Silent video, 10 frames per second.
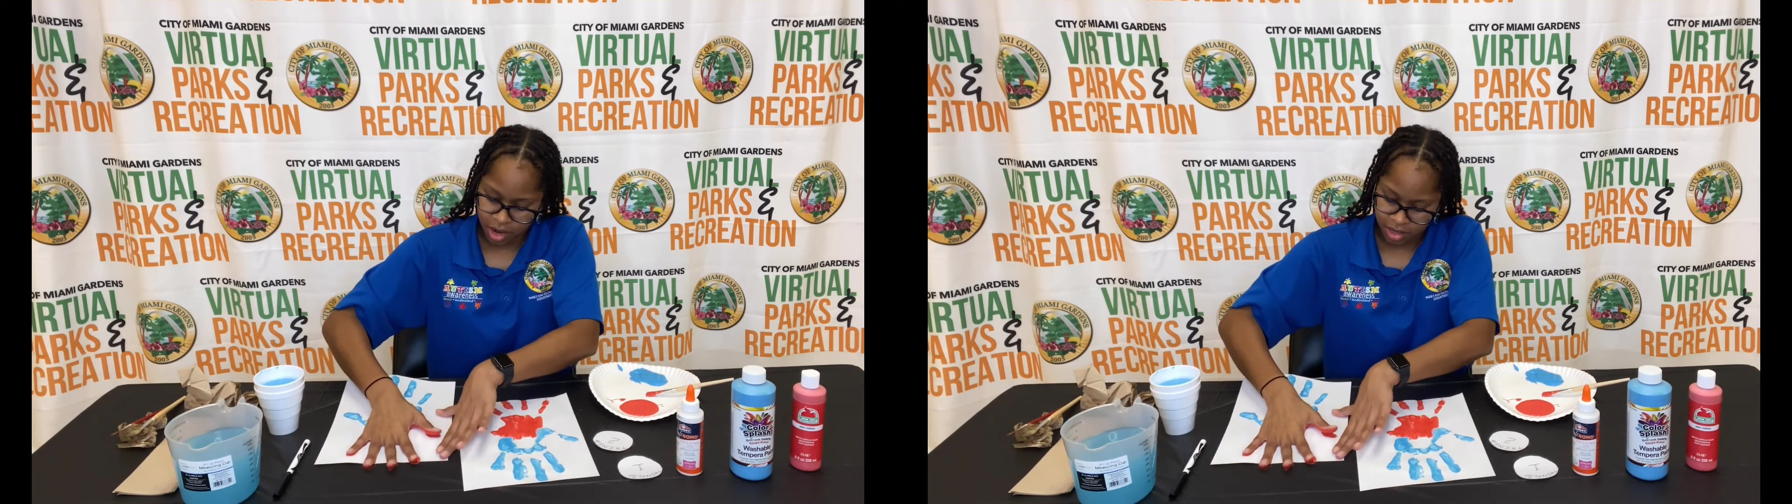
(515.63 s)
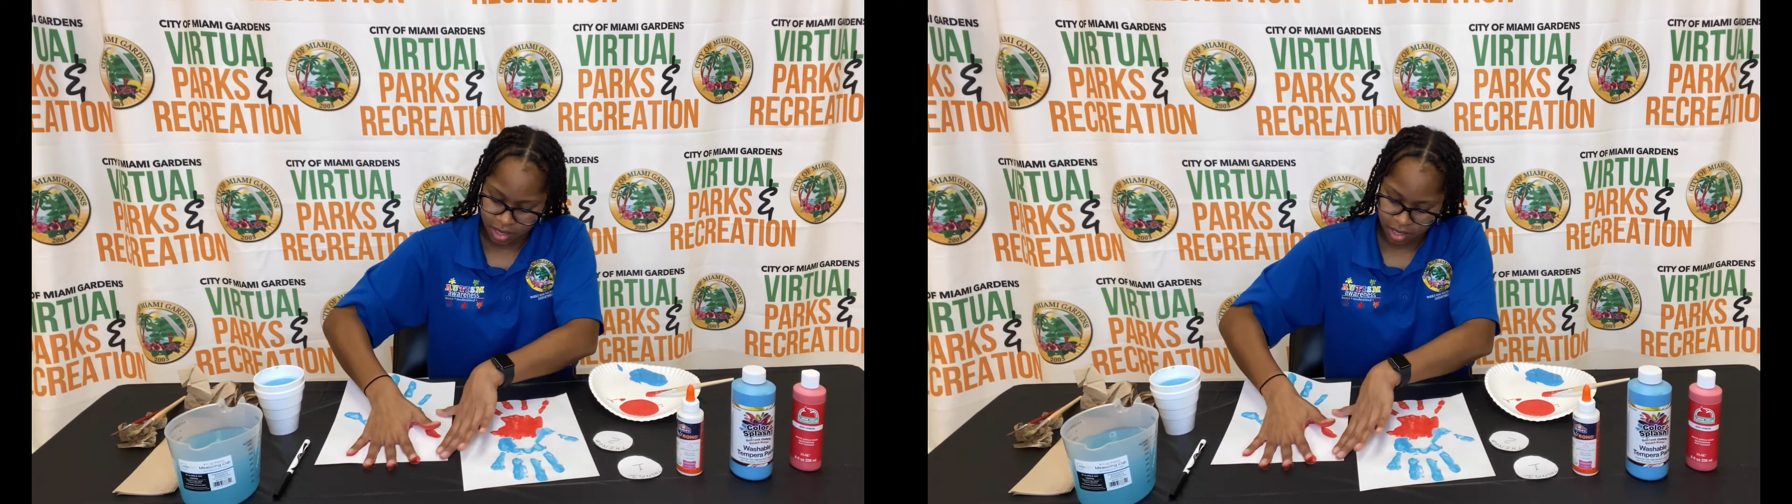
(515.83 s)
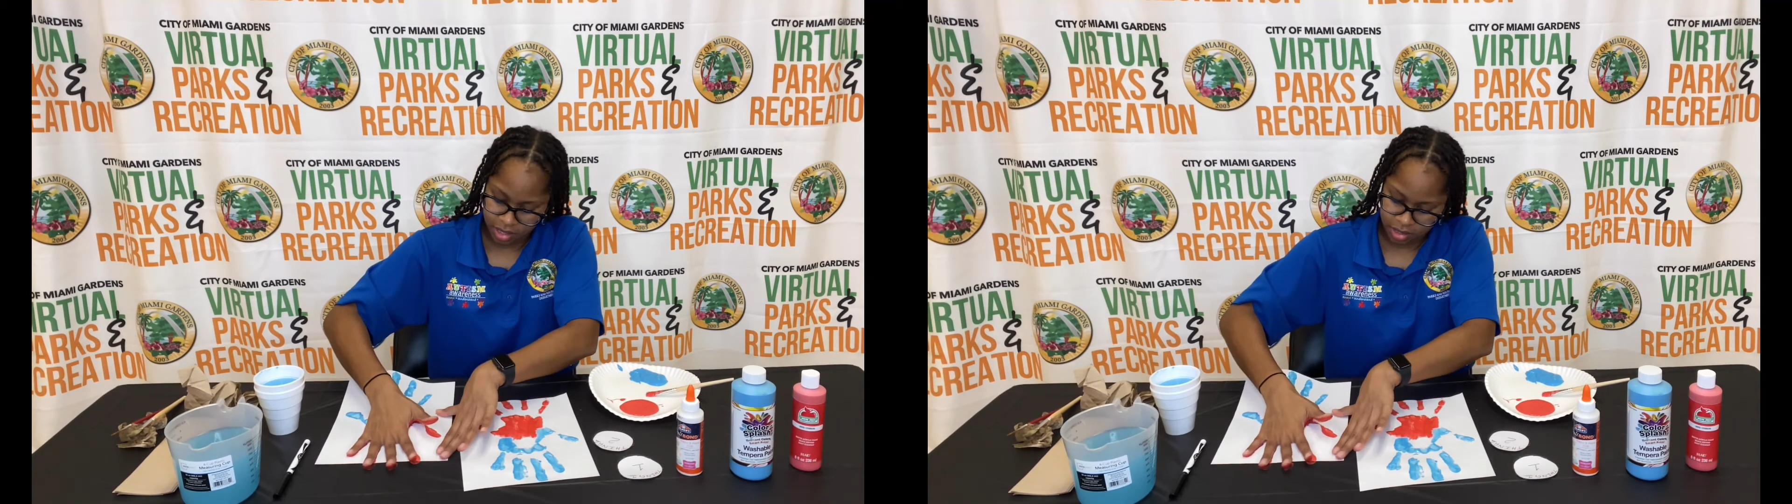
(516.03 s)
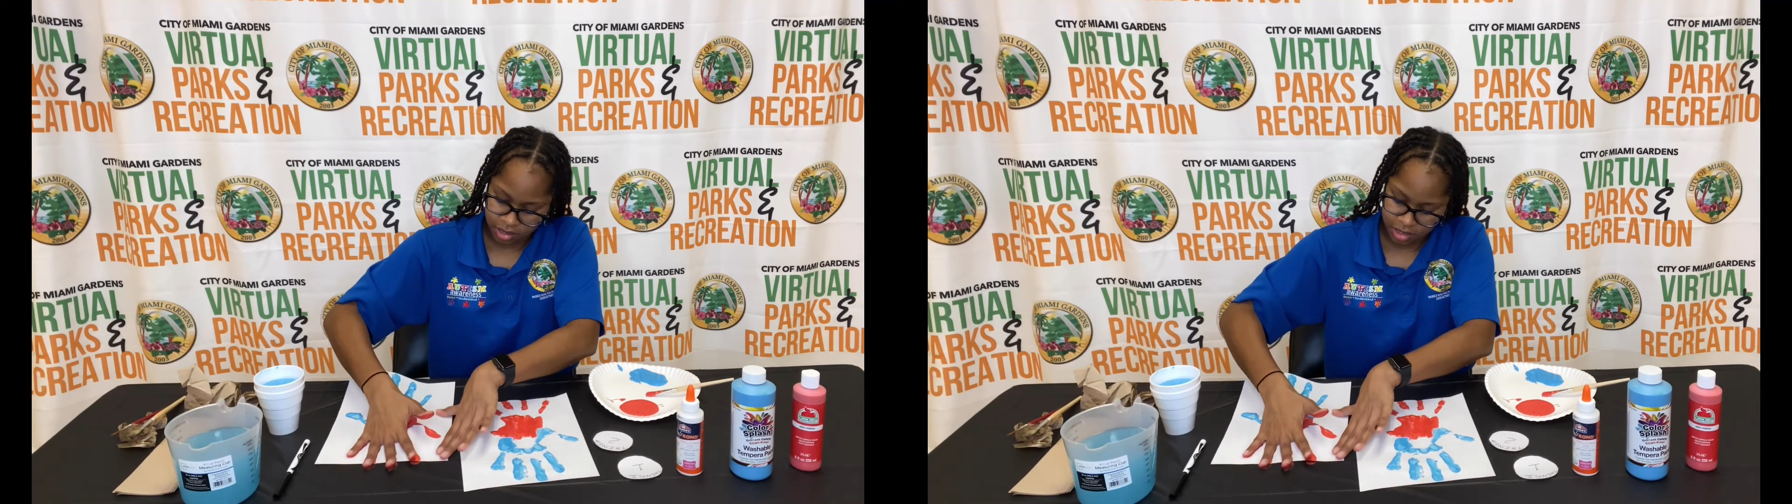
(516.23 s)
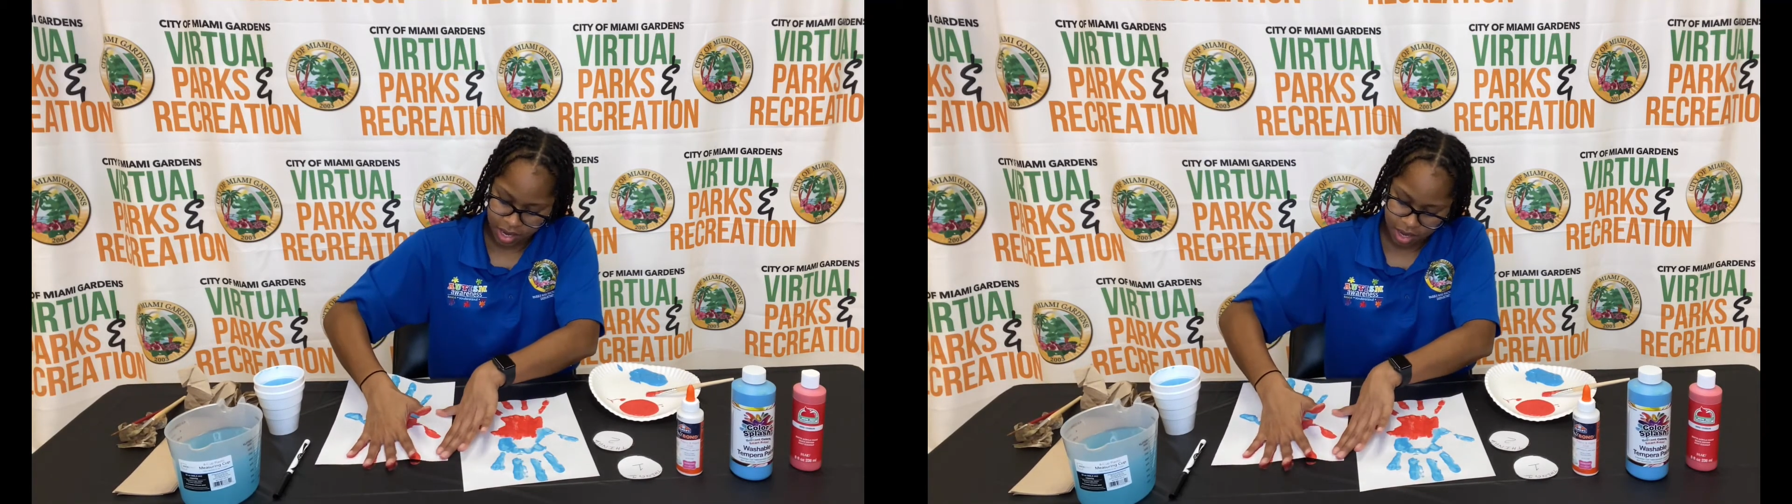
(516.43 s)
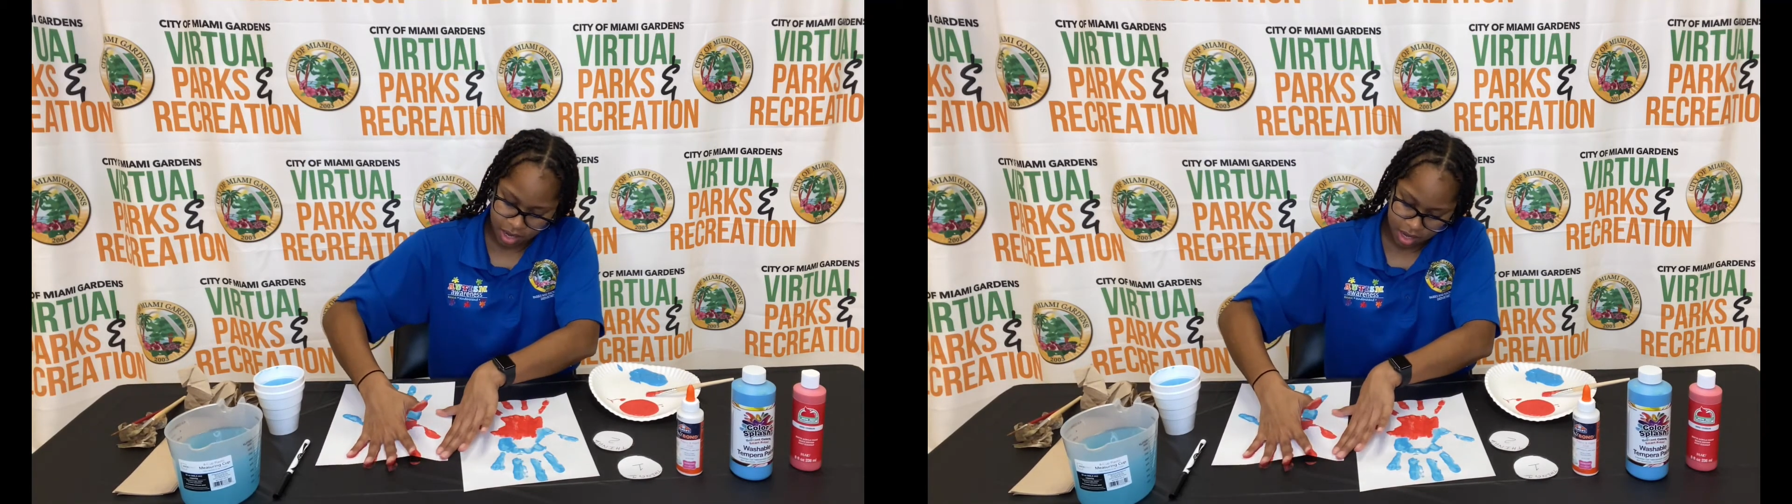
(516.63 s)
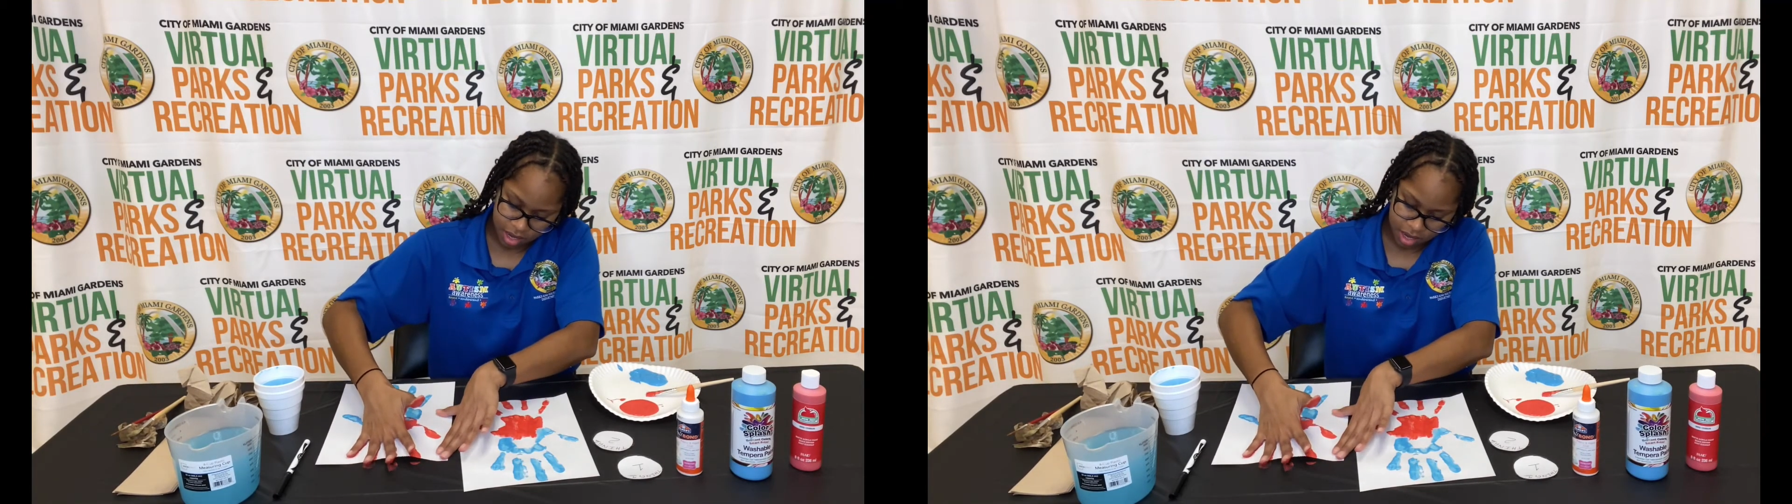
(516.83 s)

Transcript: I think it's set,